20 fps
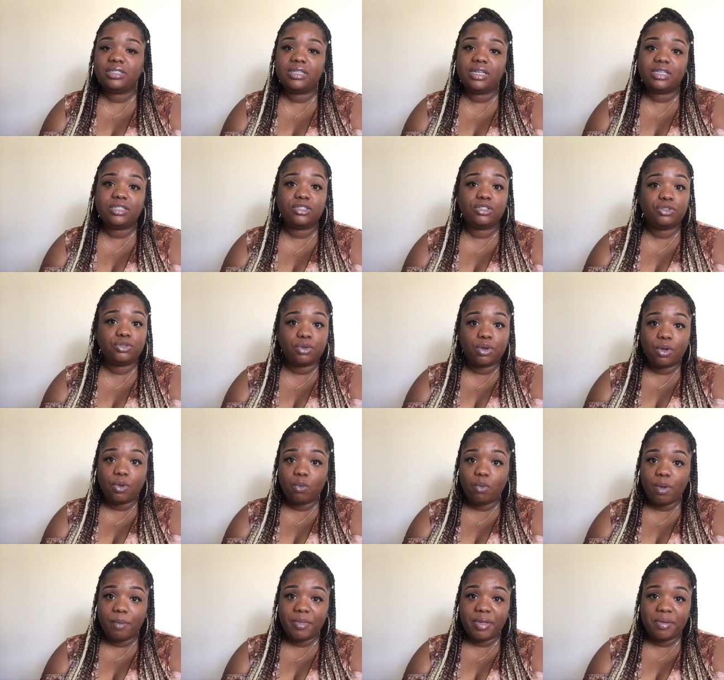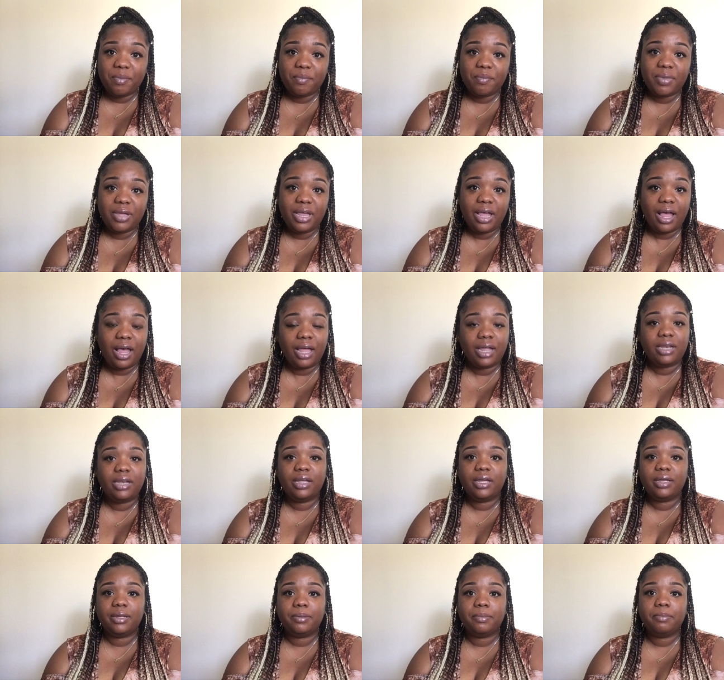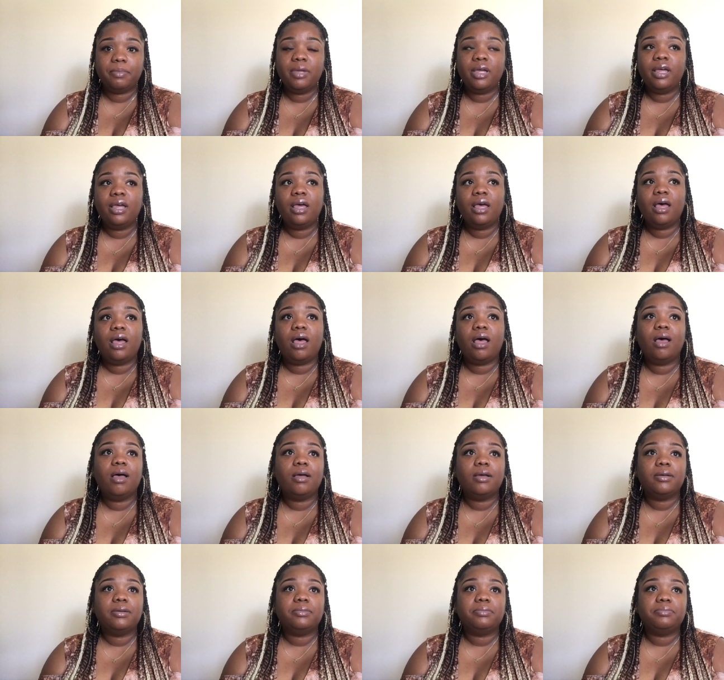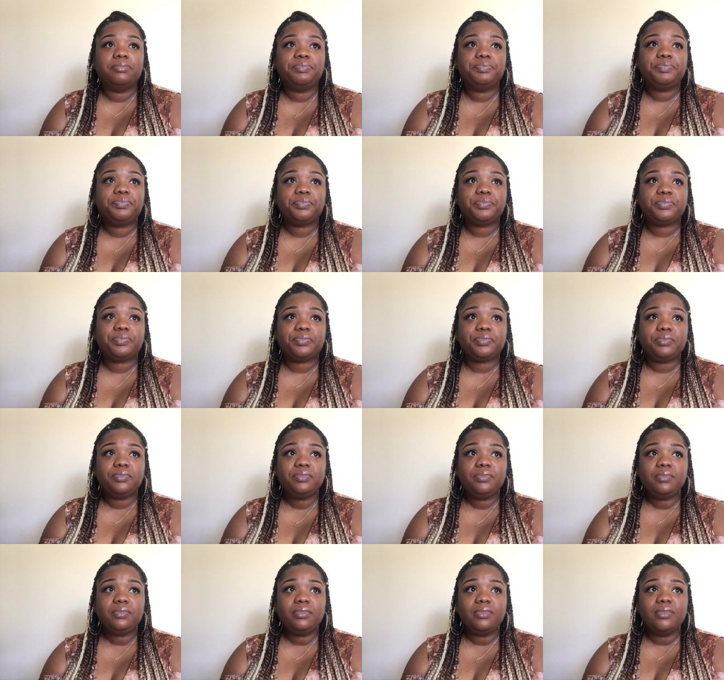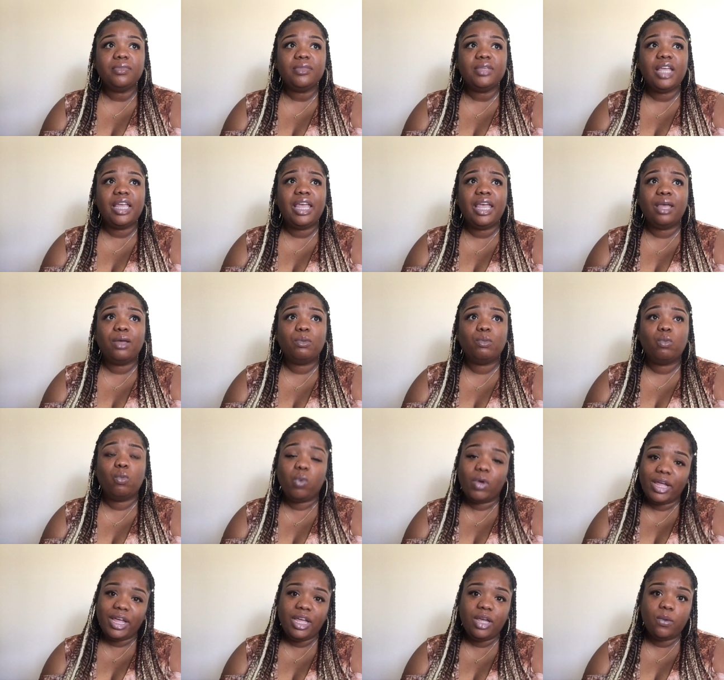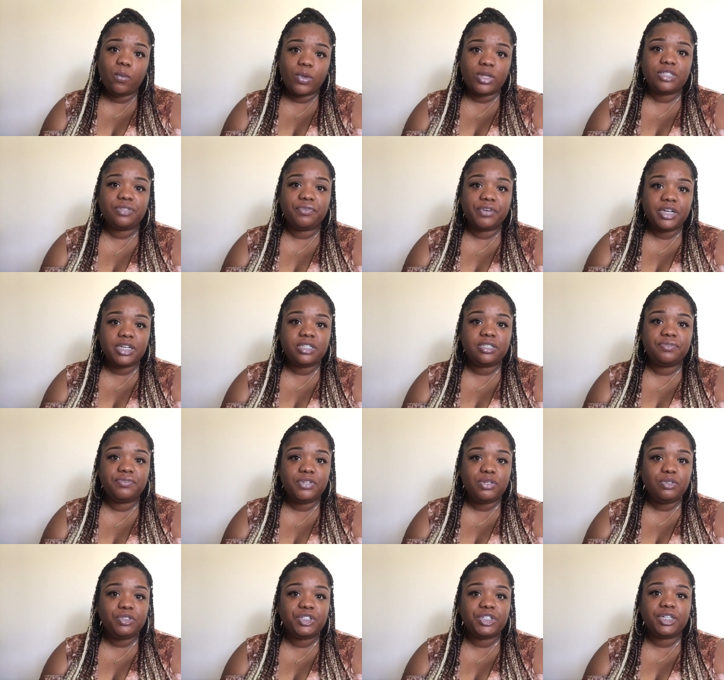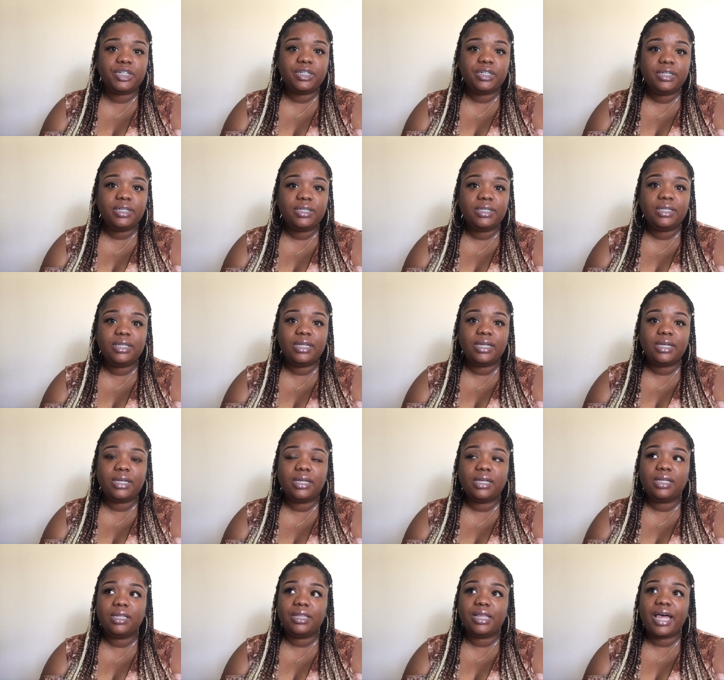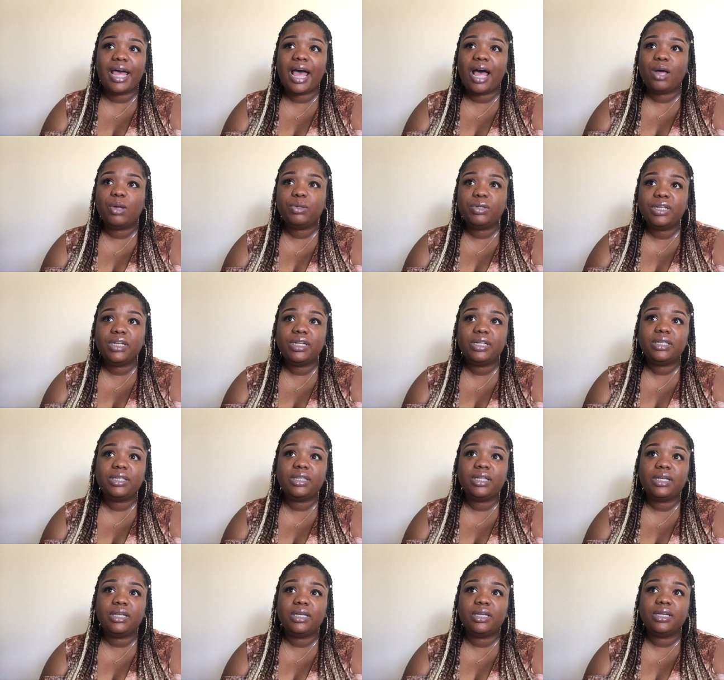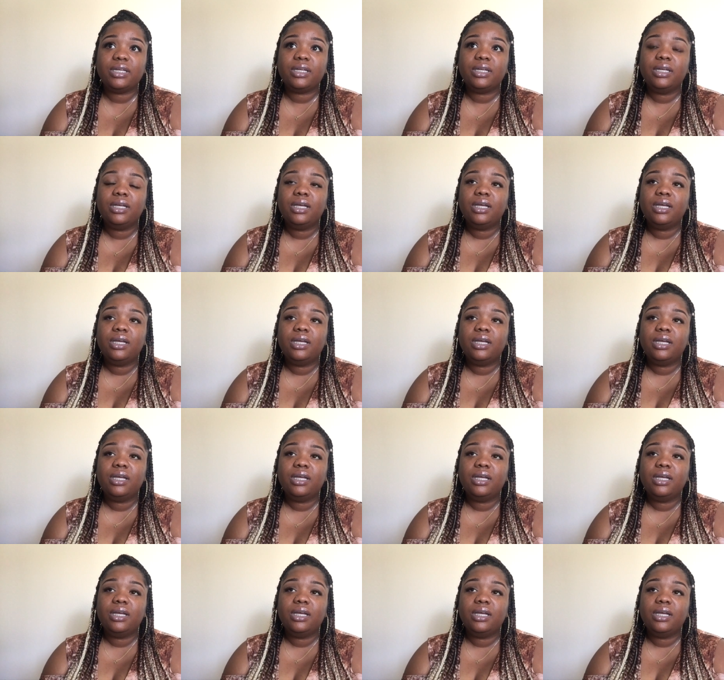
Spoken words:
He has a strong woman behind him, um, and what he wants for his future, the outlook, the